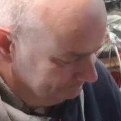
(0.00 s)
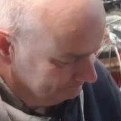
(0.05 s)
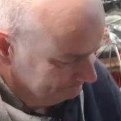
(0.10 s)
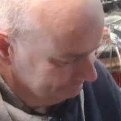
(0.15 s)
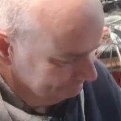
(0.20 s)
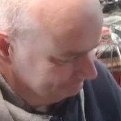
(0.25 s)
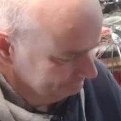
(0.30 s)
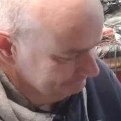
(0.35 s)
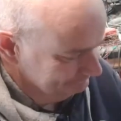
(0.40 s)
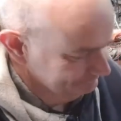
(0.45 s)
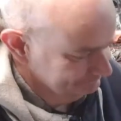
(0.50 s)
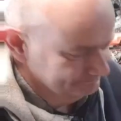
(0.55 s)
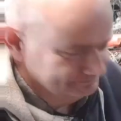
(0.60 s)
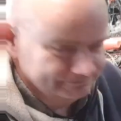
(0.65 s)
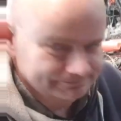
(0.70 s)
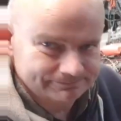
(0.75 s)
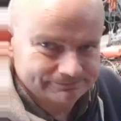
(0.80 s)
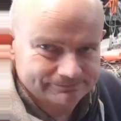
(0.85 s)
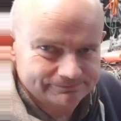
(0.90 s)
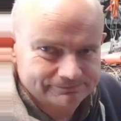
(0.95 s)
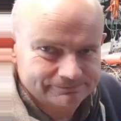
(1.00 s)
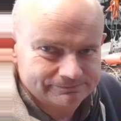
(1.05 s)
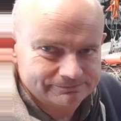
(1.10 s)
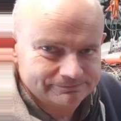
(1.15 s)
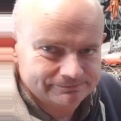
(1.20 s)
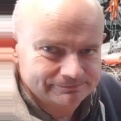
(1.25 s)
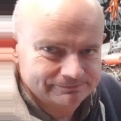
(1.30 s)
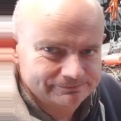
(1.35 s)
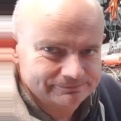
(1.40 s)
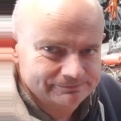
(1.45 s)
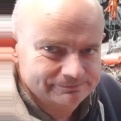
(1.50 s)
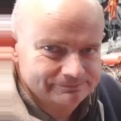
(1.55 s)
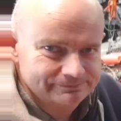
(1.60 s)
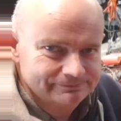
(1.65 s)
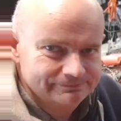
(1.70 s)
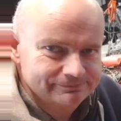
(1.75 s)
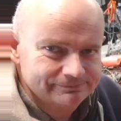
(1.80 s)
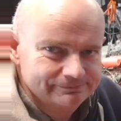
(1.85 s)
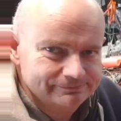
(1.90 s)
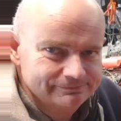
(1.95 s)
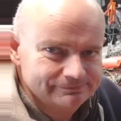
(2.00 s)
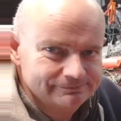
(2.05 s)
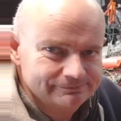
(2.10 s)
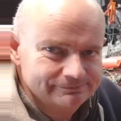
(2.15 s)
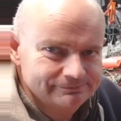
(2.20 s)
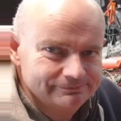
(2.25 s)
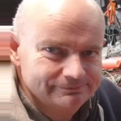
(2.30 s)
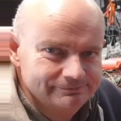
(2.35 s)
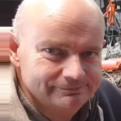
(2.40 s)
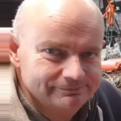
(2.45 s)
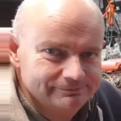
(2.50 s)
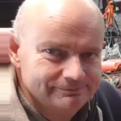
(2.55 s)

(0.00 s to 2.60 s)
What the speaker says: No one is speaking in this clip.